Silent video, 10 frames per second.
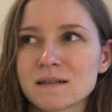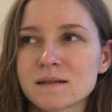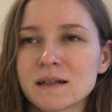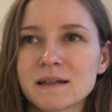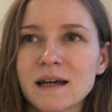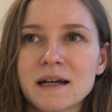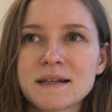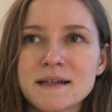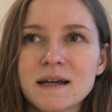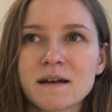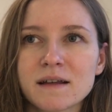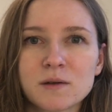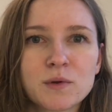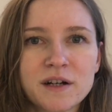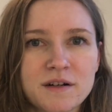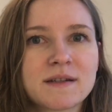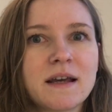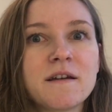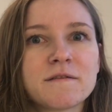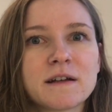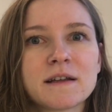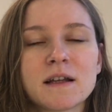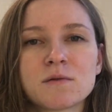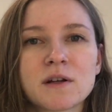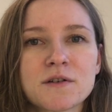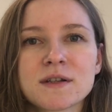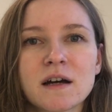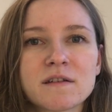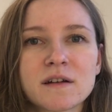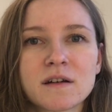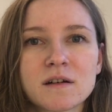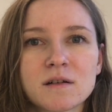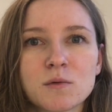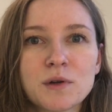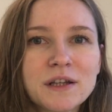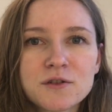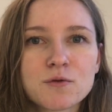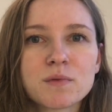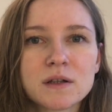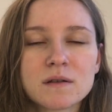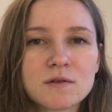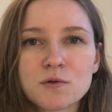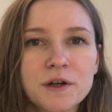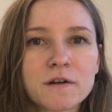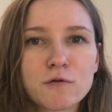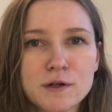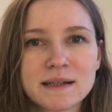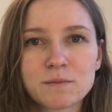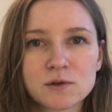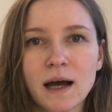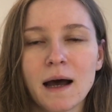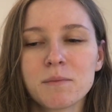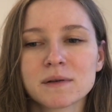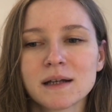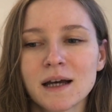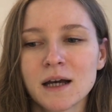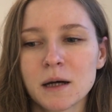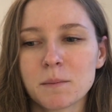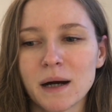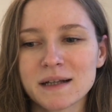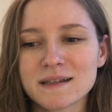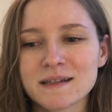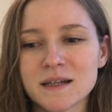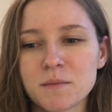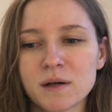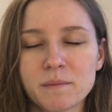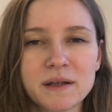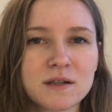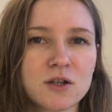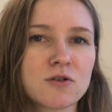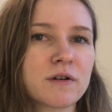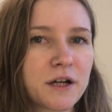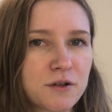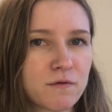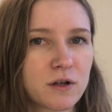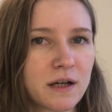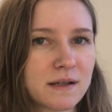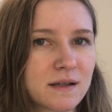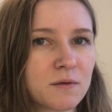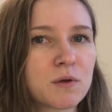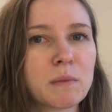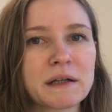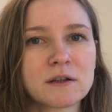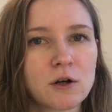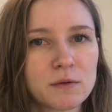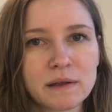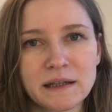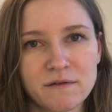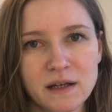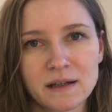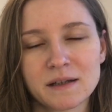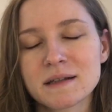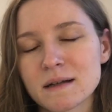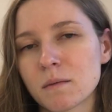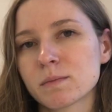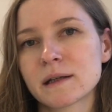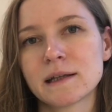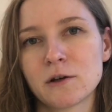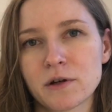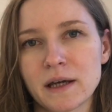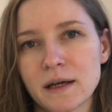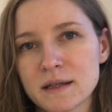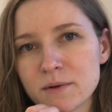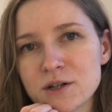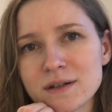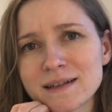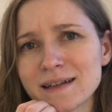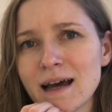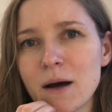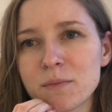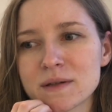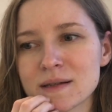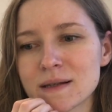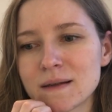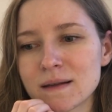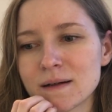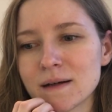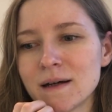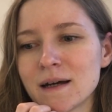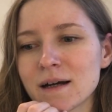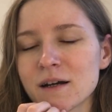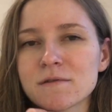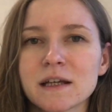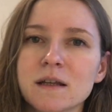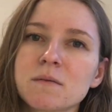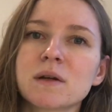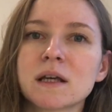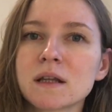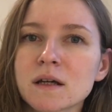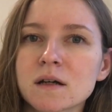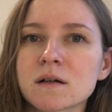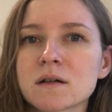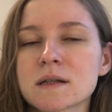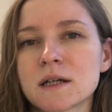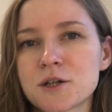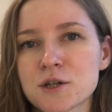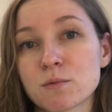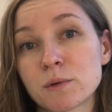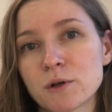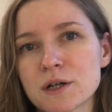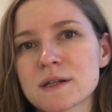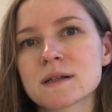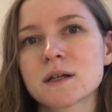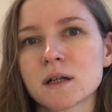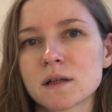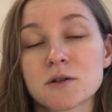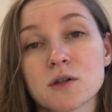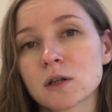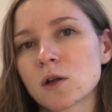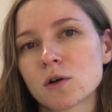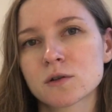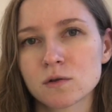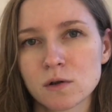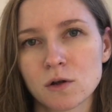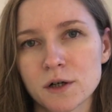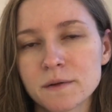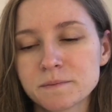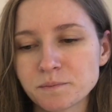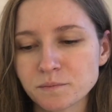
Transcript: the, the idea that we are safe and that there's nothing we need to be doing for sleep to happen might seem a bit strange for us and we might not believe that and it's completely okay especially that happens in the kind of like in the beginning uh, stages when we are still there's a lot to learn